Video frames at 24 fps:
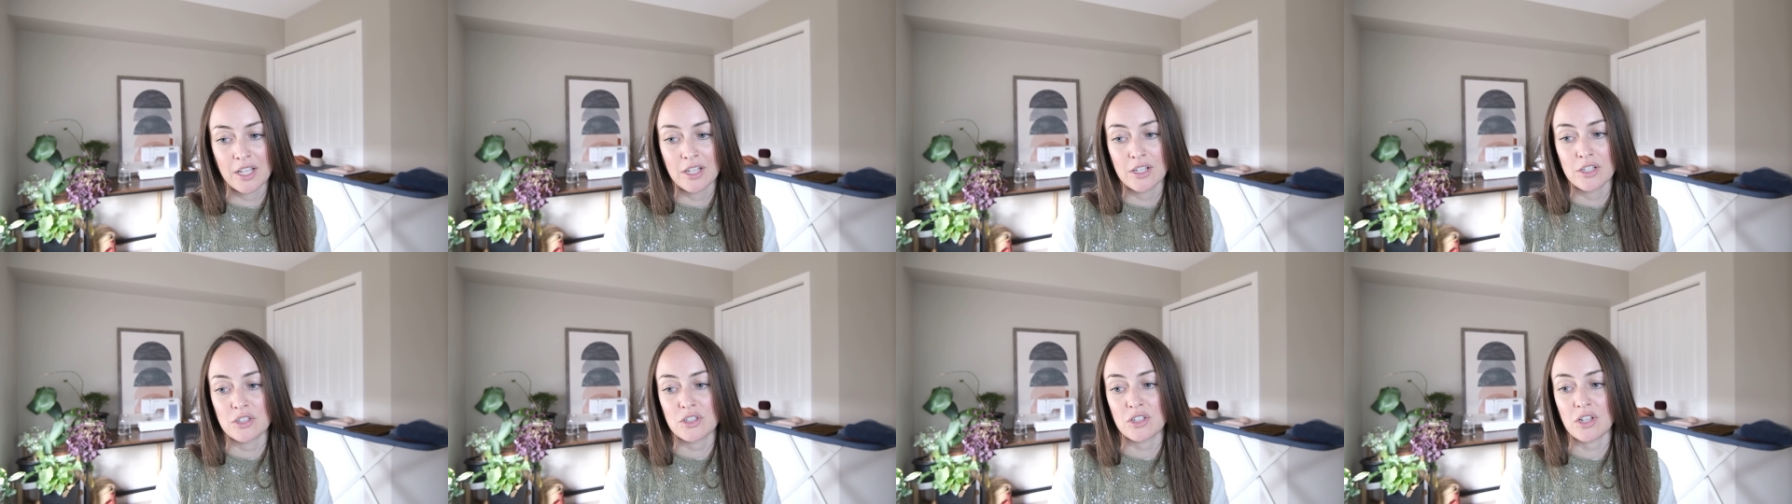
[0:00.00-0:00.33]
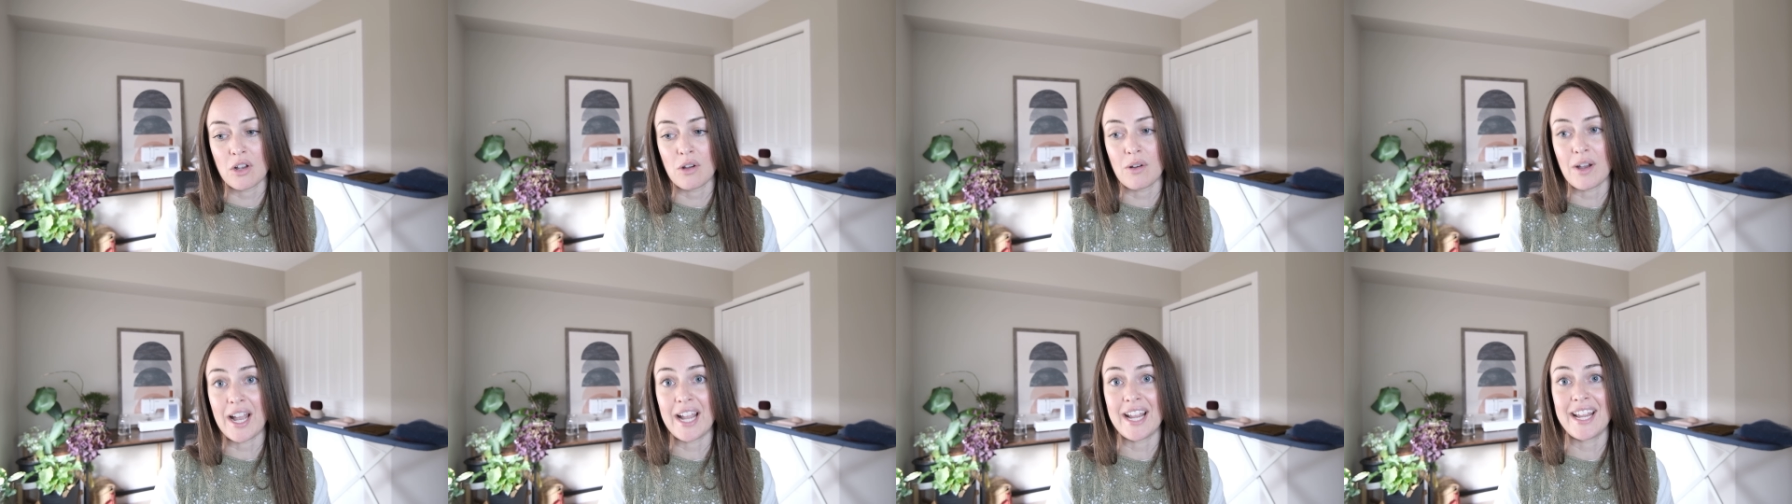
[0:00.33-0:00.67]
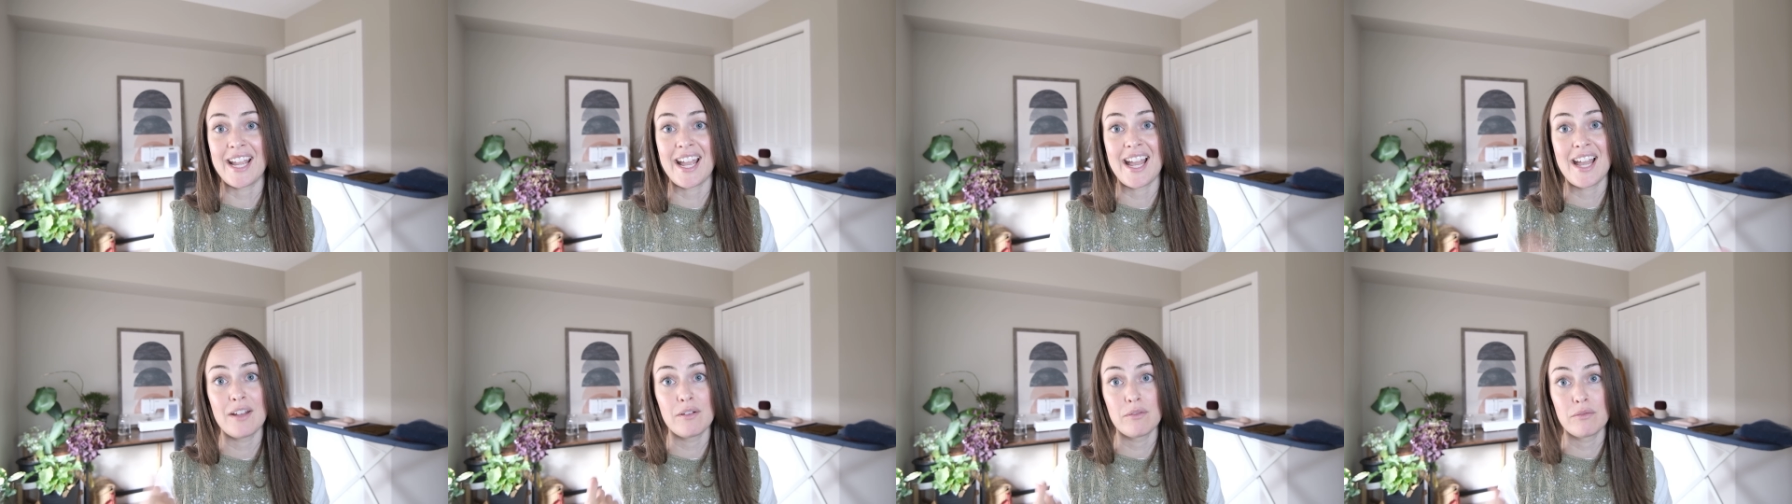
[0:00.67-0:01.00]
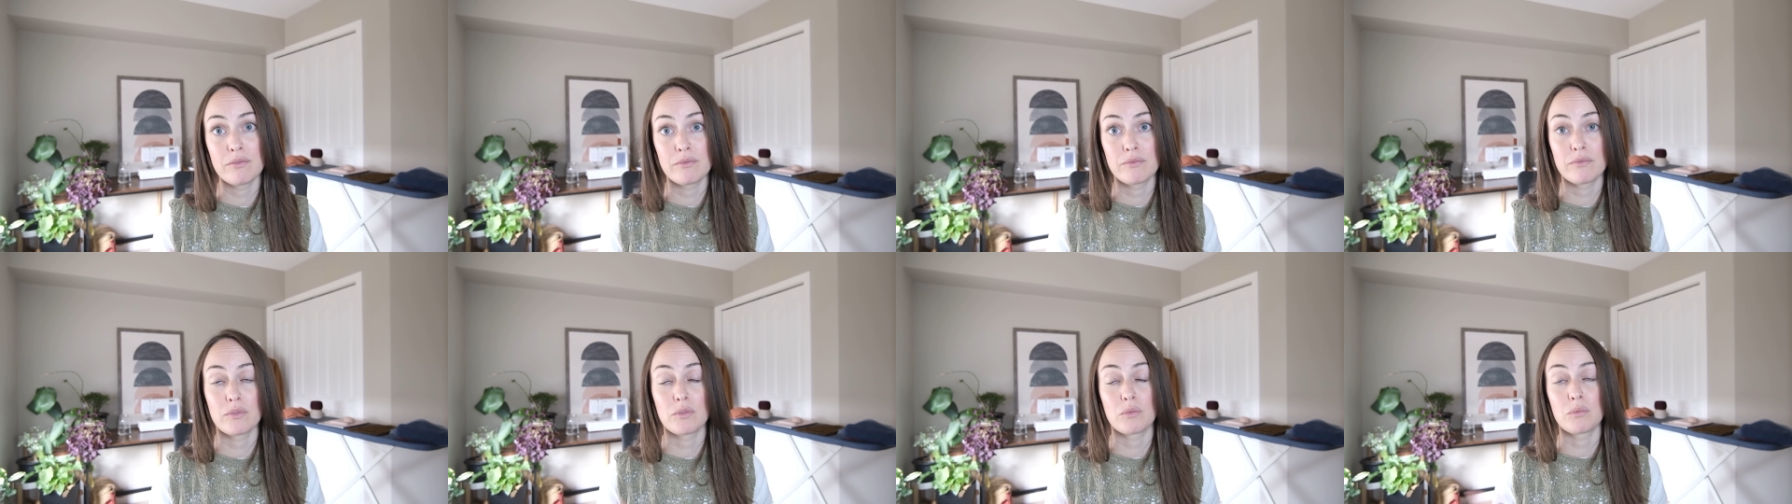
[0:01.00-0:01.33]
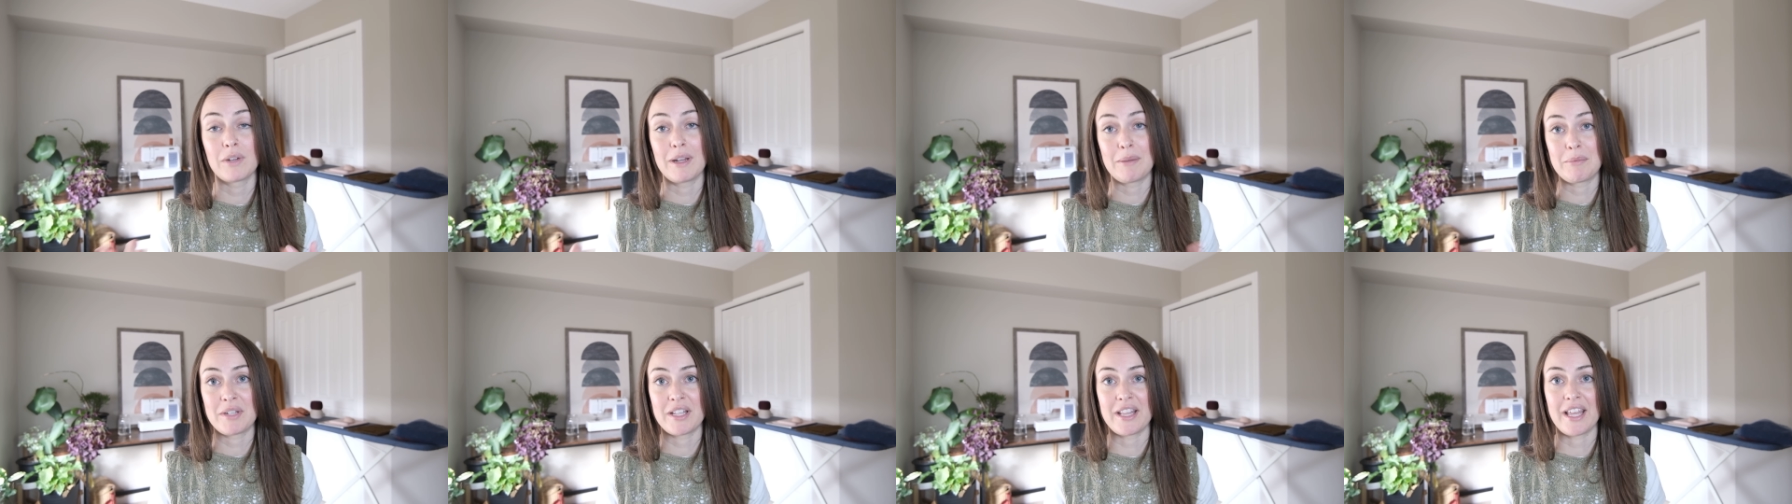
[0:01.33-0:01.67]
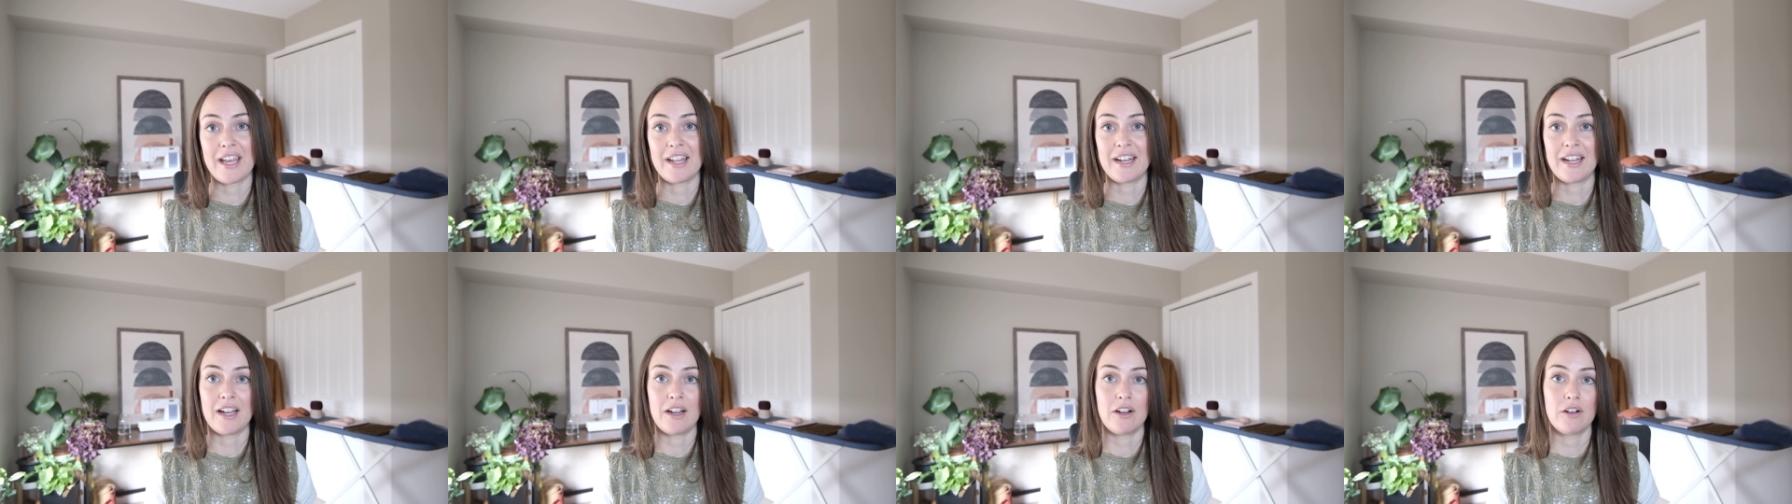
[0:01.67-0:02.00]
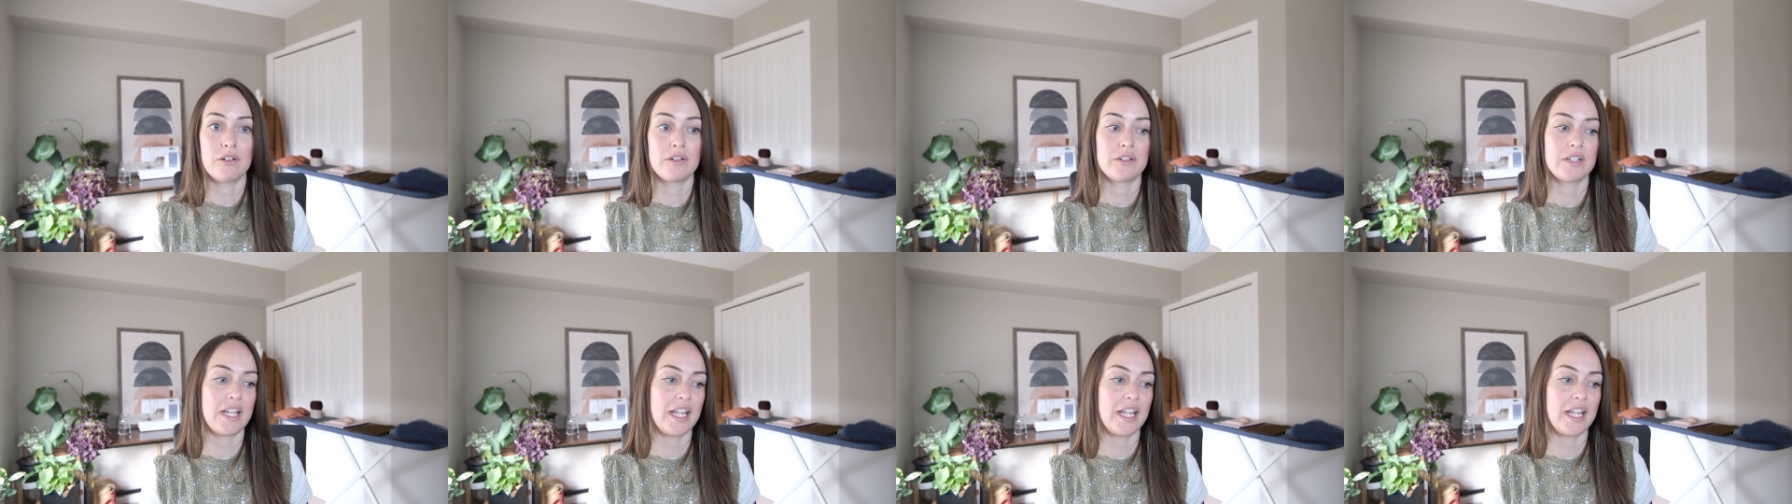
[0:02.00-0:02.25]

so I had ripped that out